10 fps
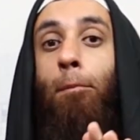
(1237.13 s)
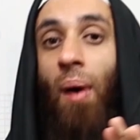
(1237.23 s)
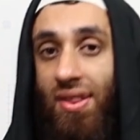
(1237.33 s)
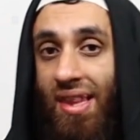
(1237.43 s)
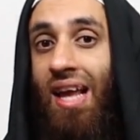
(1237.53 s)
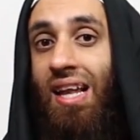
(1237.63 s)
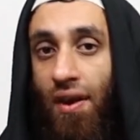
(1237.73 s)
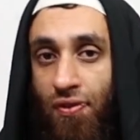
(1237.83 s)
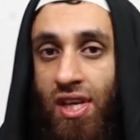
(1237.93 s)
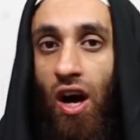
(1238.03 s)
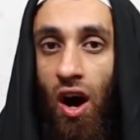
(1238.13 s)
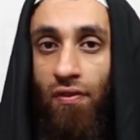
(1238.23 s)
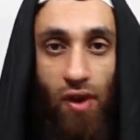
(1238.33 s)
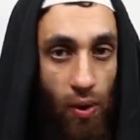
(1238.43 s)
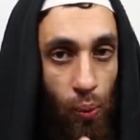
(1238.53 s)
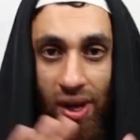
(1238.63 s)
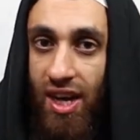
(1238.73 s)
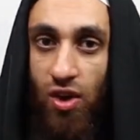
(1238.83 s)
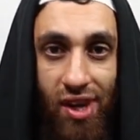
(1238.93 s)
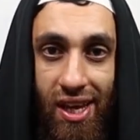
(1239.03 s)
But they left it off.
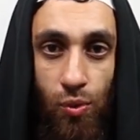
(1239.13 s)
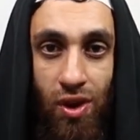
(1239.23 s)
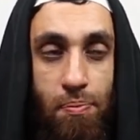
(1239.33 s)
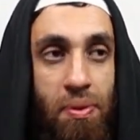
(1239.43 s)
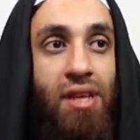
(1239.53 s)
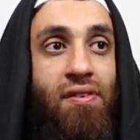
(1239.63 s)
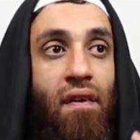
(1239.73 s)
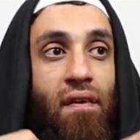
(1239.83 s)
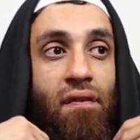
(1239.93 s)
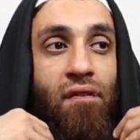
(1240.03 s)
We agree, we've been